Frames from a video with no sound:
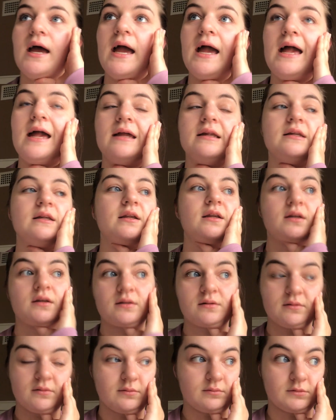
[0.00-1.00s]
and
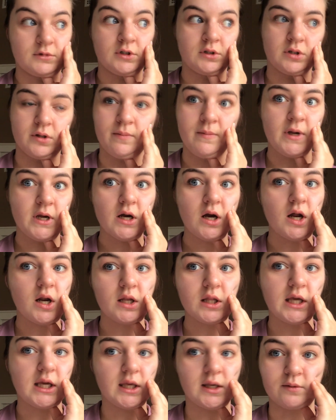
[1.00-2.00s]
oh my
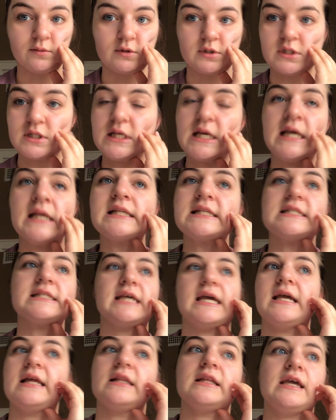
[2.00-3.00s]
god, like it was
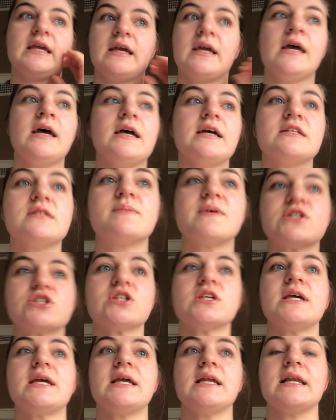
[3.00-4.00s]
insane. Like
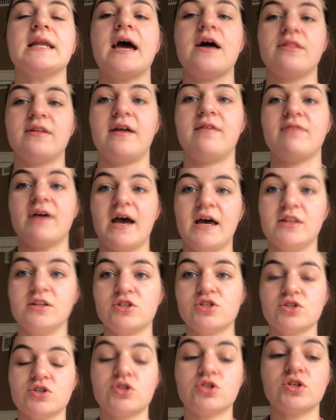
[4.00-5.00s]
especially now that I've had
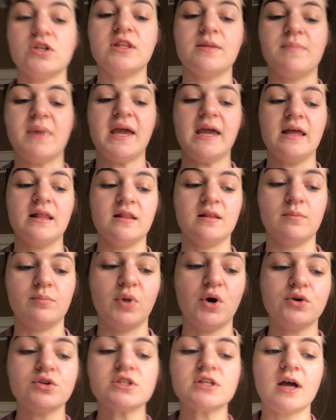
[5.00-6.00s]
the surgery, the
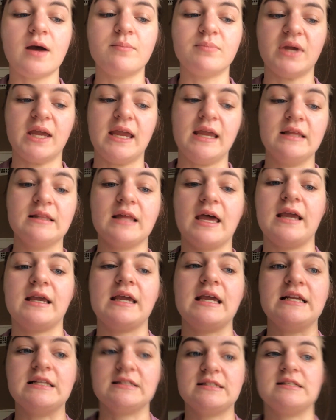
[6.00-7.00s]
post-op pain,
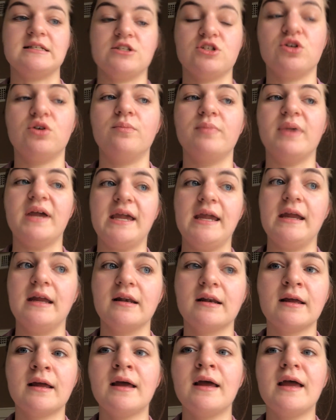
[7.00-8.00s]
like incisional
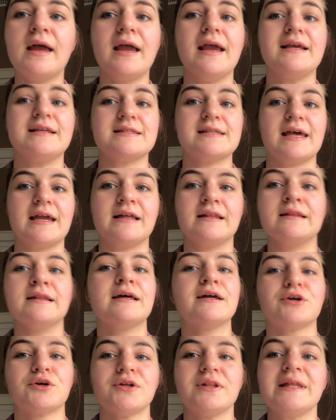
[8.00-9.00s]
pain, is like
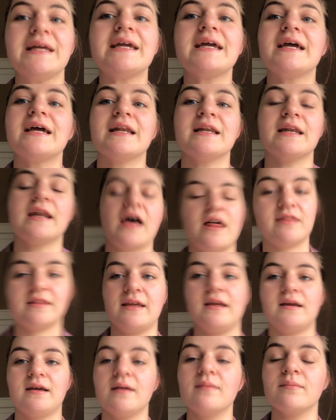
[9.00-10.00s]
literally
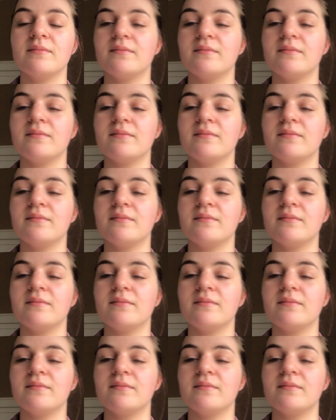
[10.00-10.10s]
nothing.